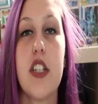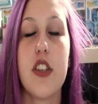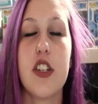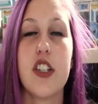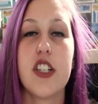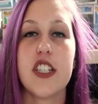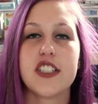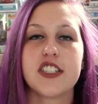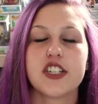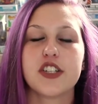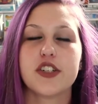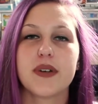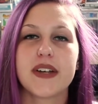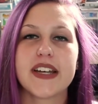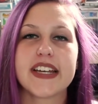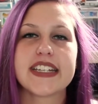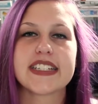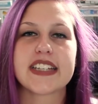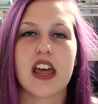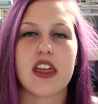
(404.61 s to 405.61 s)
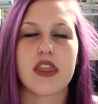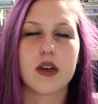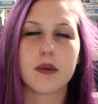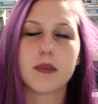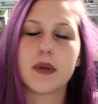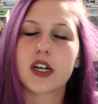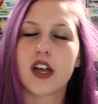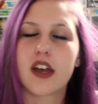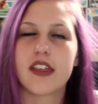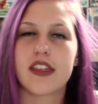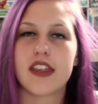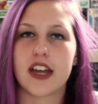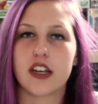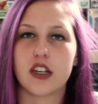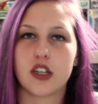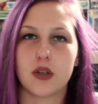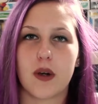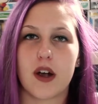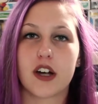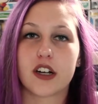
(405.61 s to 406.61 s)
thirty-two is the book that
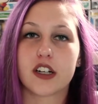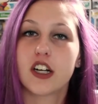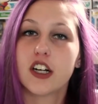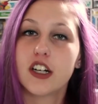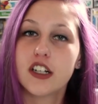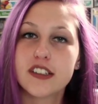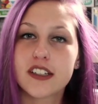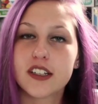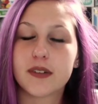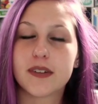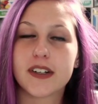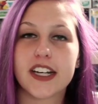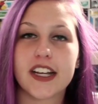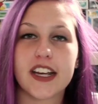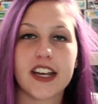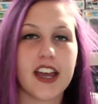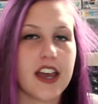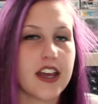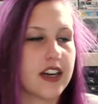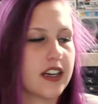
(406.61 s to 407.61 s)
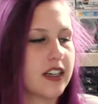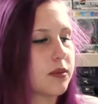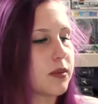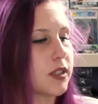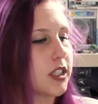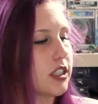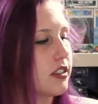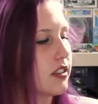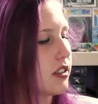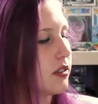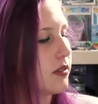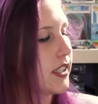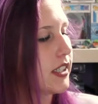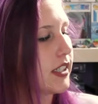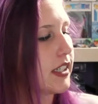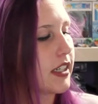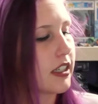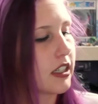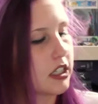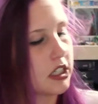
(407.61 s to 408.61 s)
you are currently reading, and I am currently
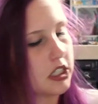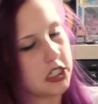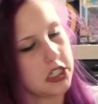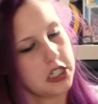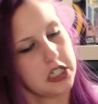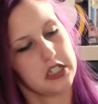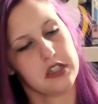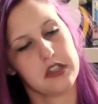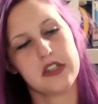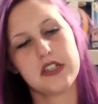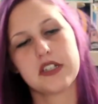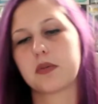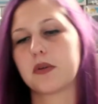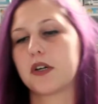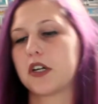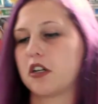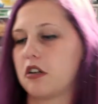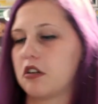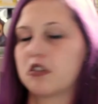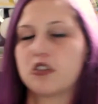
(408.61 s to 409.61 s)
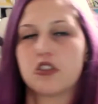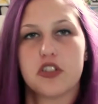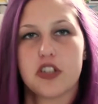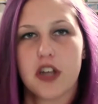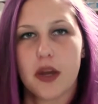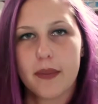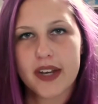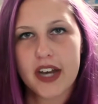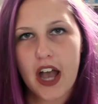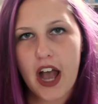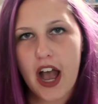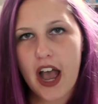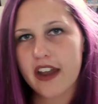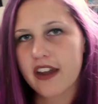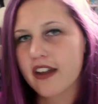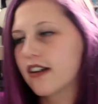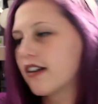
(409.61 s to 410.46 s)
reading this one, Gemini